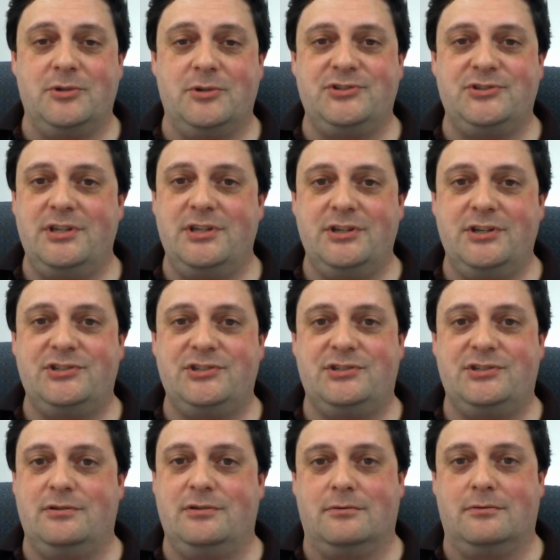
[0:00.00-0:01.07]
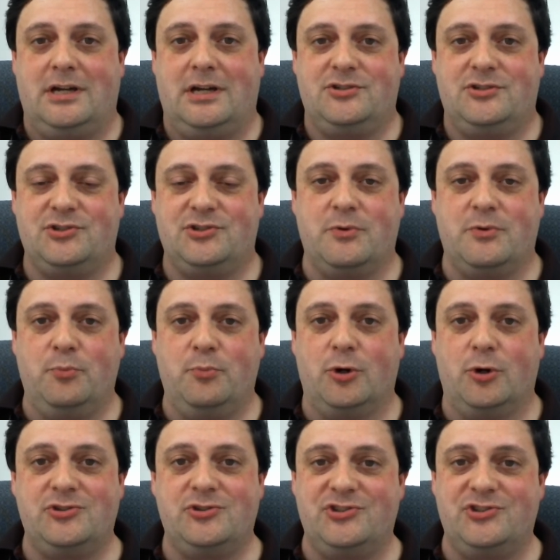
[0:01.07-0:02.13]
You see this, not just with
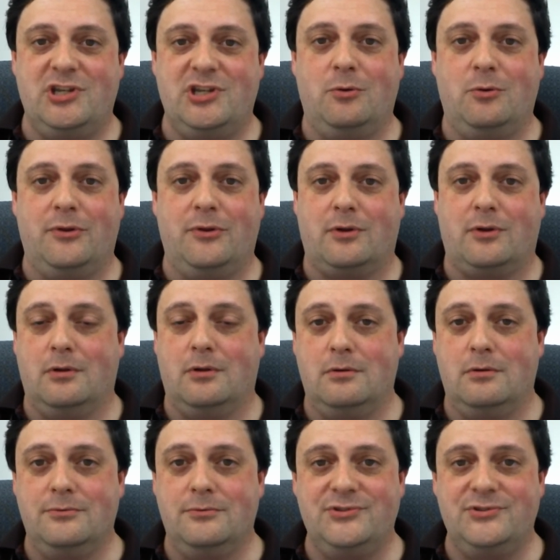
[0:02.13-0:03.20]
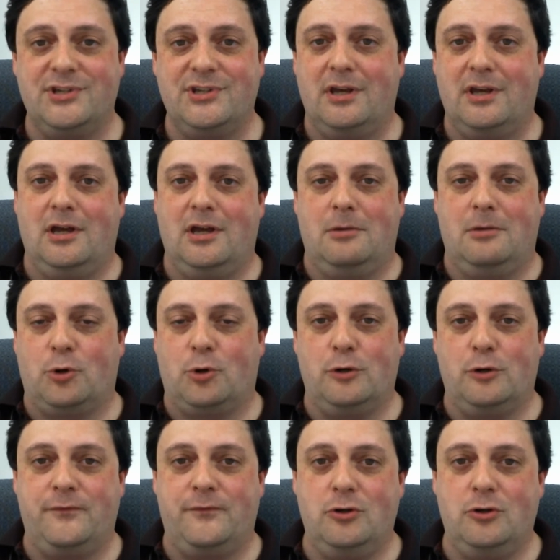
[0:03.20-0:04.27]
books. You see it with colognes,
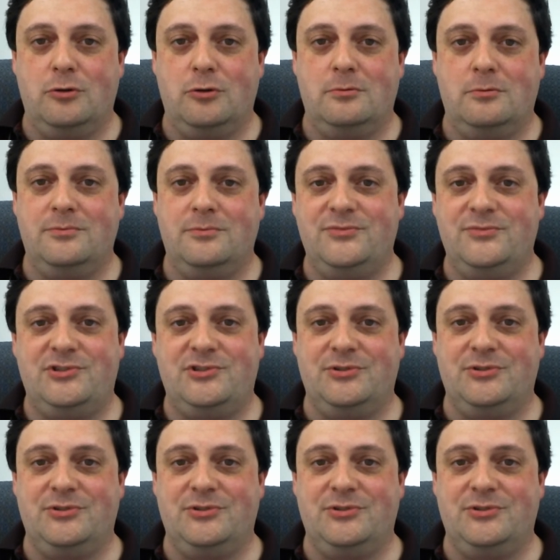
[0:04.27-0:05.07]
perfumes.